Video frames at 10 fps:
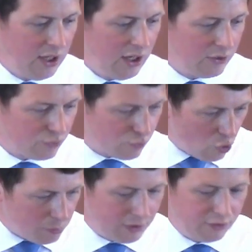as
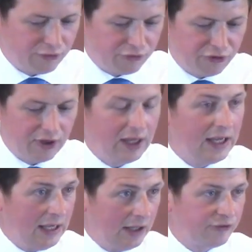Romans
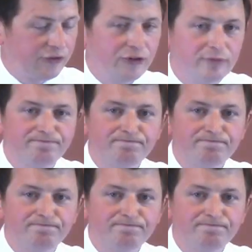8.